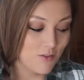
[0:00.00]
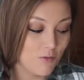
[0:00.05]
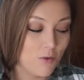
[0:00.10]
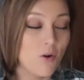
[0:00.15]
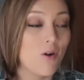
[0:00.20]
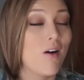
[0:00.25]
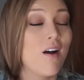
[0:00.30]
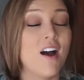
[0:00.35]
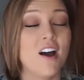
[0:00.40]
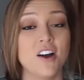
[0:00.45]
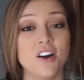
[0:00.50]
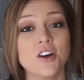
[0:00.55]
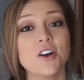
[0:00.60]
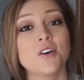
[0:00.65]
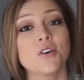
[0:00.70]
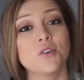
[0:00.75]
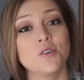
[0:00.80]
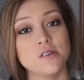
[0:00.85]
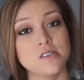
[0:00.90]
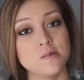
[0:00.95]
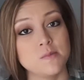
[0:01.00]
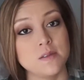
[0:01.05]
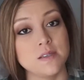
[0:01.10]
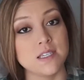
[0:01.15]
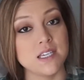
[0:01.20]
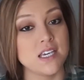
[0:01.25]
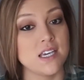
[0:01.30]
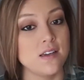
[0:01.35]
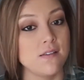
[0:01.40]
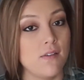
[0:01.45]
for our
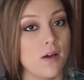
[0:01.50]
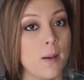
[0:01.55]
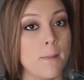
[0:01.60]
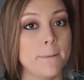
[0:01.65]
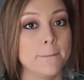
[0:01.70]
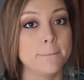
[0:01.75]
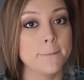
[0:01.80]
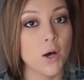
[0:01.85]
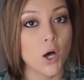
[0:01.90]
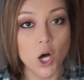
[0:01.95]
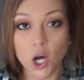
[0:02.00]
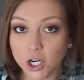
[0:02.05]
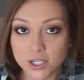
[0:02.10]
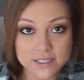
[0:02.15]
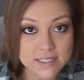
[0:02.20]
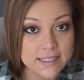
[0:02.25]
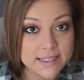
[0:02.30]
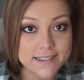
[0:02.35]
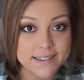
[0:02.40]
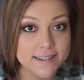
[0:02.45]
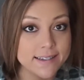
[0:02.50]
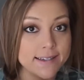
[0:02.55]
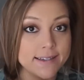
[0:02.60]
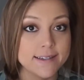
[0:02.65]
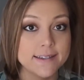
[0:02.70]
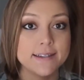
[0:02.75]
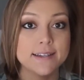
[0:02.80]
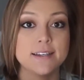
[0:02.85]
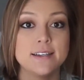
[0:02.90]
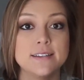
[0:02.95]
Christmas Eve
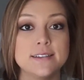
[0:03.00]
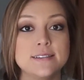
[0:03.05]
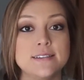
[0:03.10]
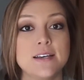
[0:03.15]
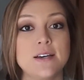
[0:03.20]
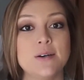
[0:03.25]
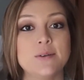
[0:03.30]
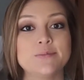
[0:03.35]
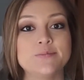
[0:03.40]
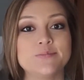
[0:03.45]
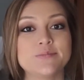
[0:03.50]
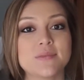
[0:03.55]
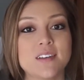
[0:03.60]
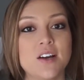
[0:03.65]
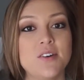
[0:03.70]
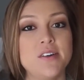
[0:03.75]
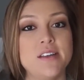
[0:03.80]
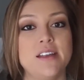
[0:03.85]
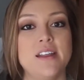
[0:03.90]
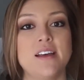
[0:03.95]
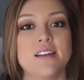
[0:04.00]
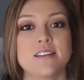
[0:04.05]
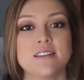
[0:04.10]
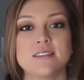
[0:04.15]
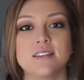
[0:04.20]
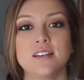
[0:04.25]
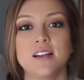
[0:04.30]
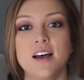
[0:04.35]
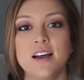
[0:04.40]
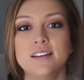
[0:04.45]
party. So I really like
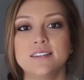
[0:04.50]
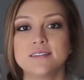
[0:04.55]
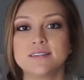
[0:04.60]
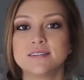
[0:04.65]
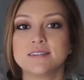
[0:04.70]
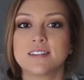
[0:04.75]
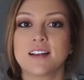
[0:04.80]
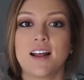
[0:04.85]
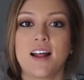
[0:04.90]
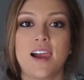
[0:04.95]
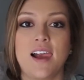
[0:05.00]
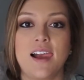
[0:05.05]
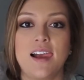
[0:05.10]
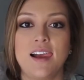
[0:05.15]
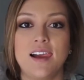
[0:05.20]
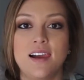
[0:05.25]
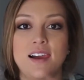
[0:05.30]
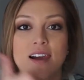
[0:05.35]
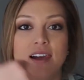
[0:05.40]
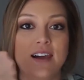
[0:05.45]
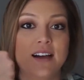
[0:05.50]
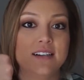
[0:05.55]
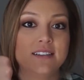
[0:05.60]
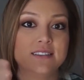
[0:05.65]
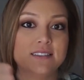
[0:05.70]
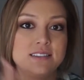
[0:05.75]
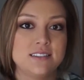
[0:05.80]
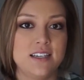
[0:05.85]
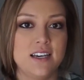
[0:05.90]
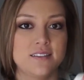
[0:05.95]
this a lot.
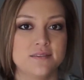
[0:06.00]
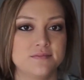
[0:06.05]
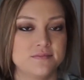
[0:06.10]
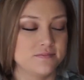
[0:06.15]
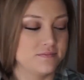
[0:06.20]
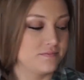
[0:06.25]
Yeah.